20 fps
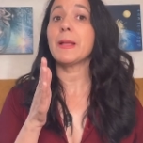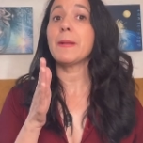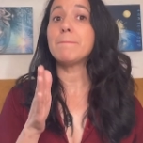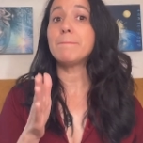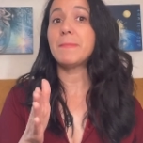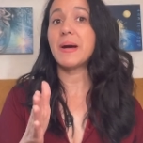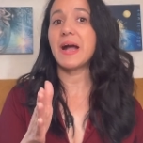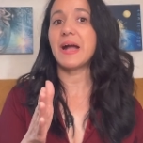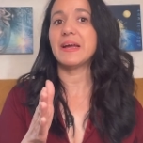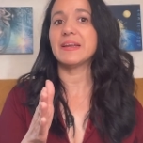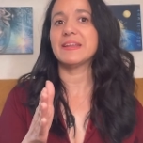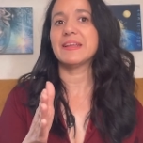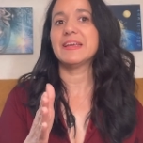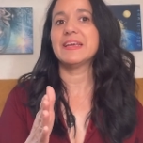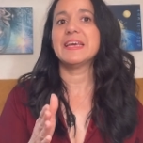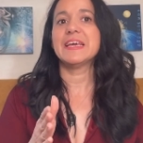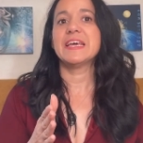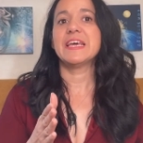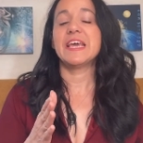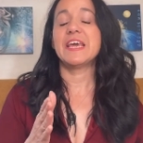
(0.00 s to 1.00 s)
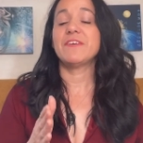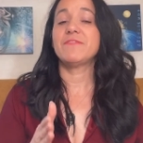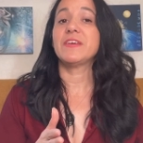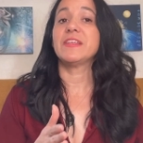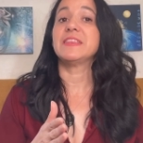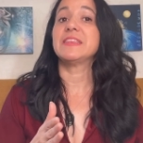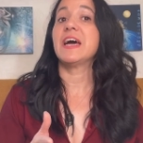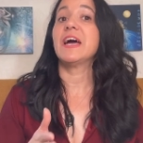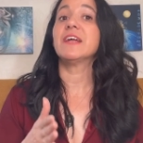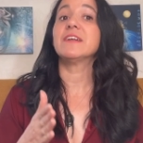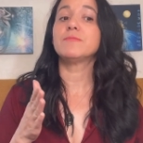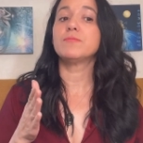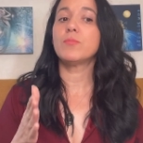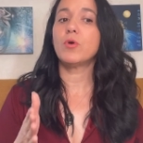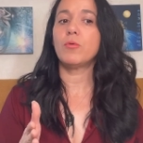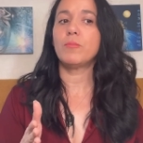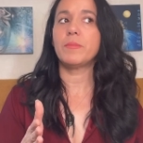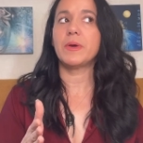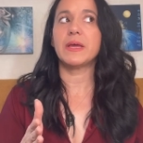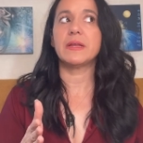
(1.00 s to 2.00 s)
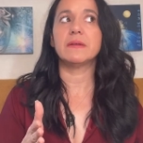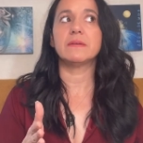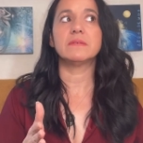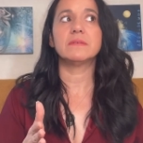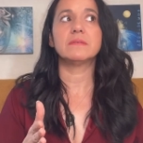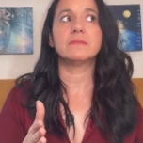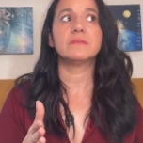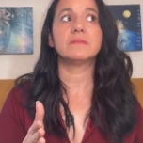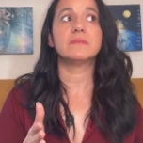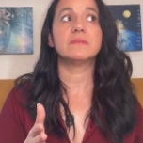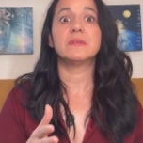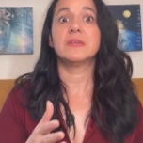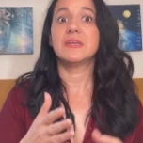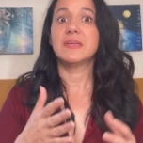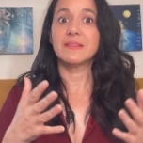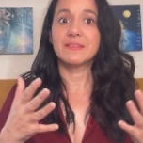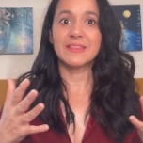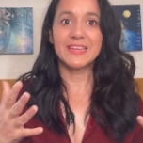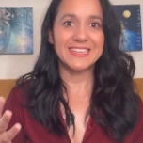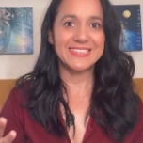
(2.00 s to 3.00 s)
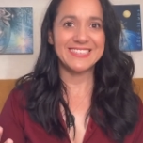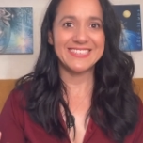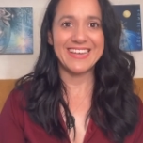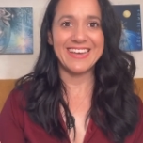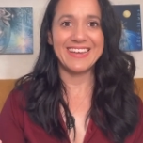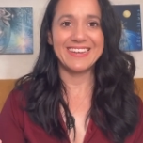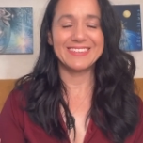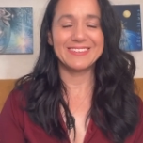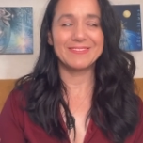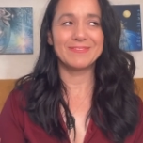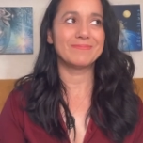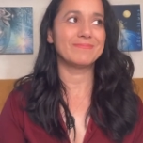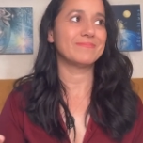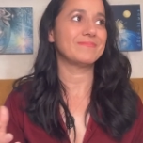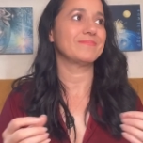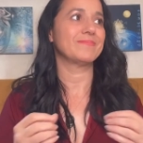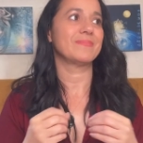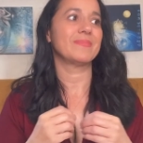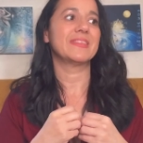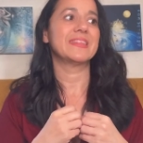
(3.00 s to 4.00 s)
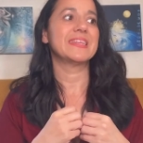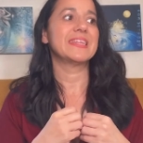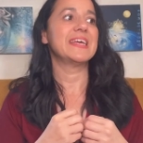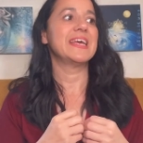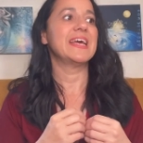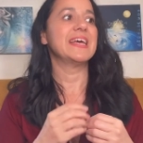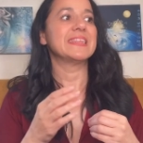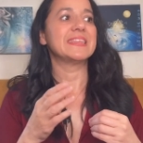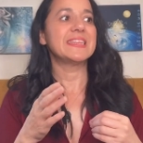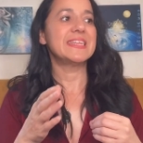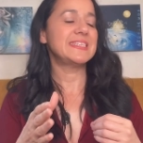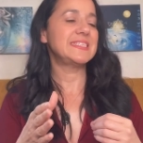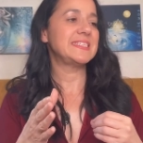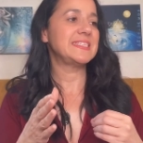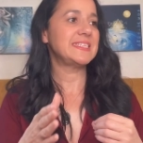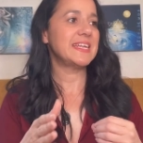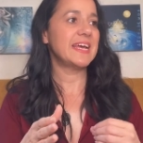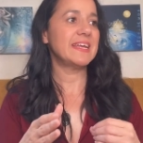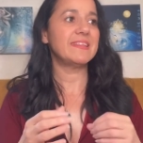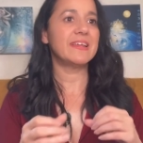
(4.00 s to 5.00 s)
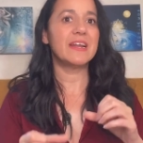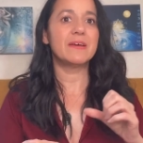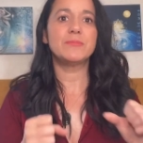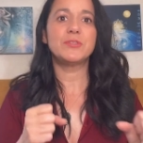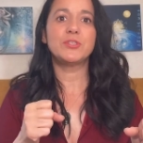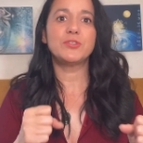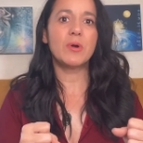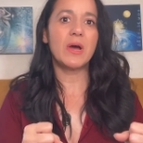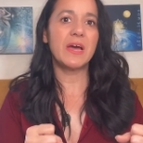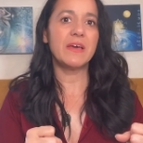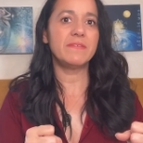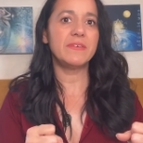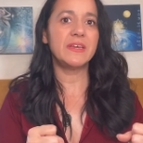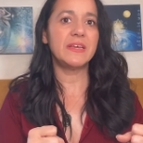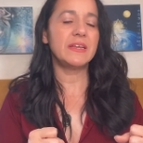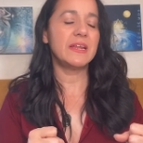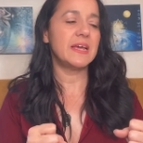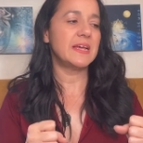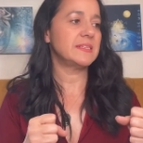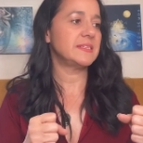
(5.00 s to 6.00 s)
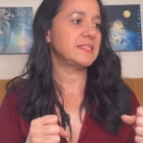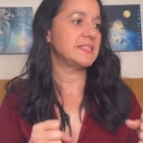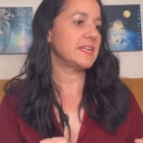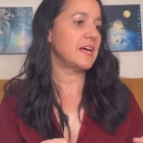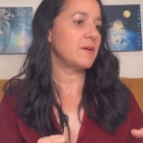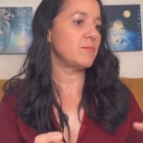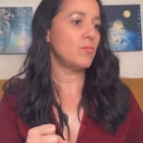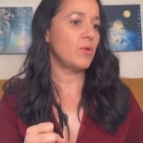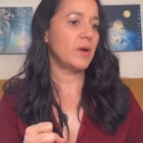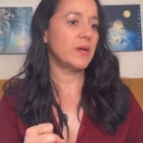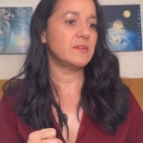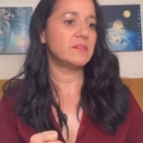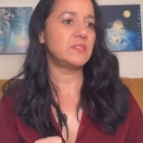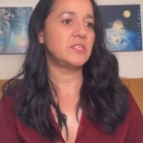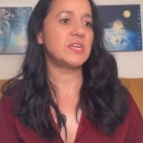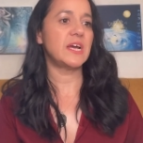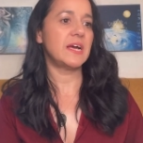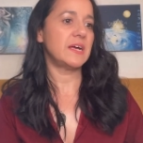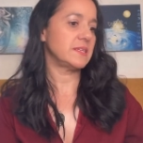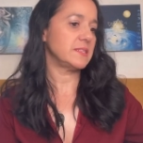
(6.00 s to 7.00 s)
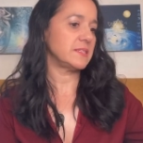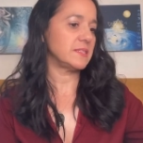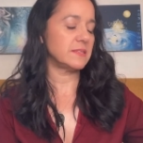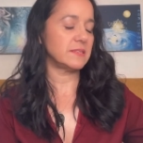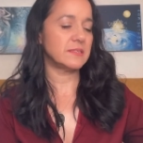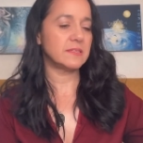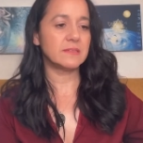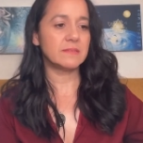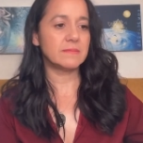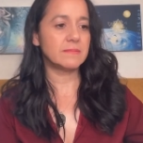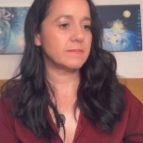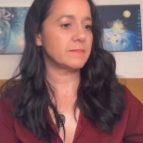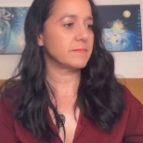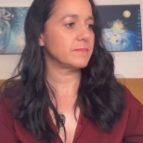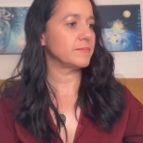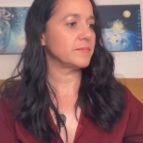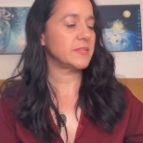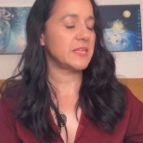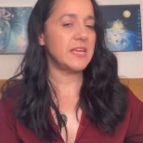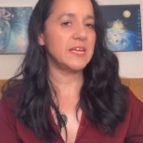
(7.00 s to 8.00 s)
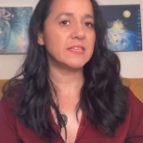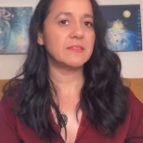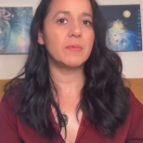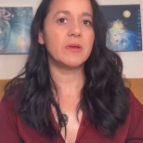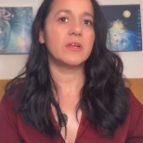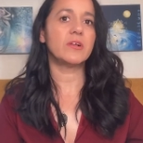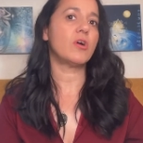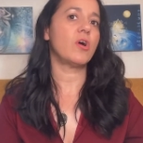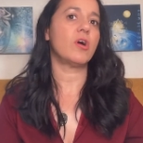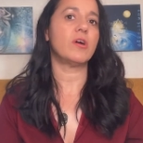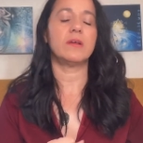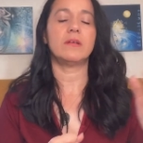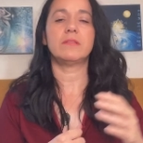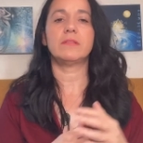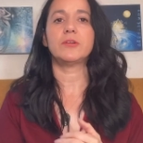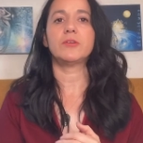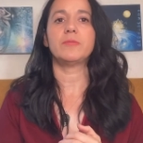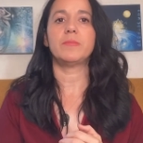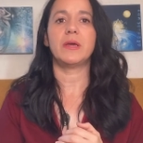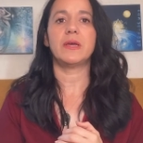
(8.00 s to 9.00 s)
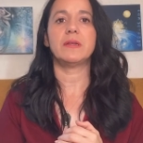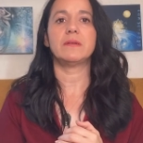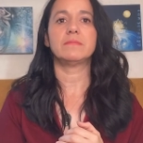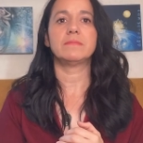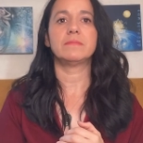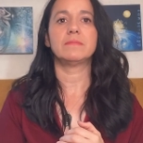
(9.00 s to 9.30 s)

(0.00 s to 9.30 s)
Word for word: but if in that moment let's say let's say that i'm driving and someone just hit my car a little bit